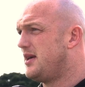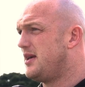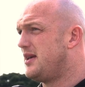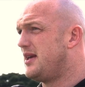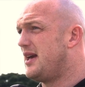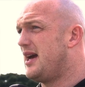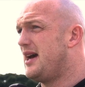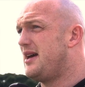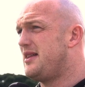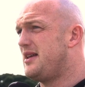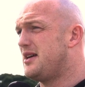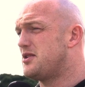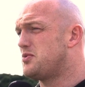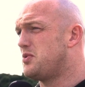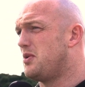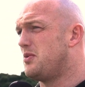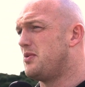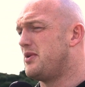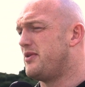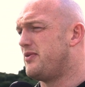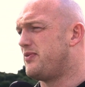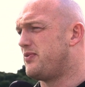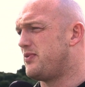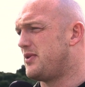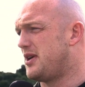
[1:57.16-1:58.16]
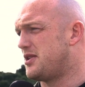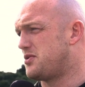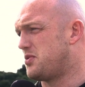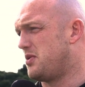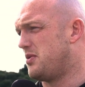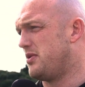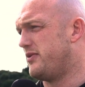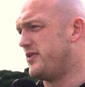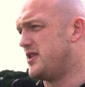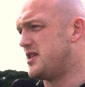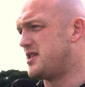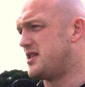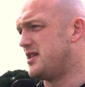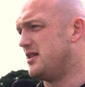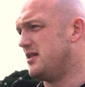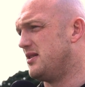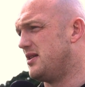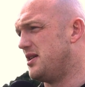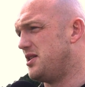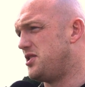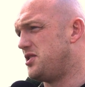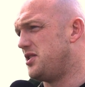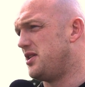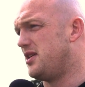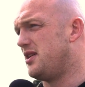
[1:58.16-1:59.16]
Yeah, that's what we've instilled
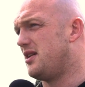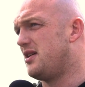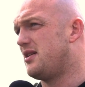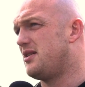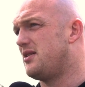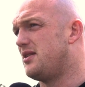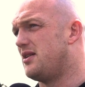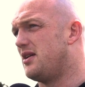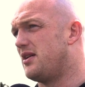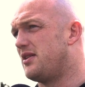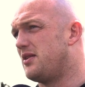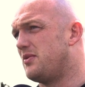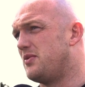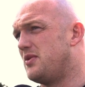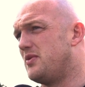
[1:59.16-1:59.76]
this year. I think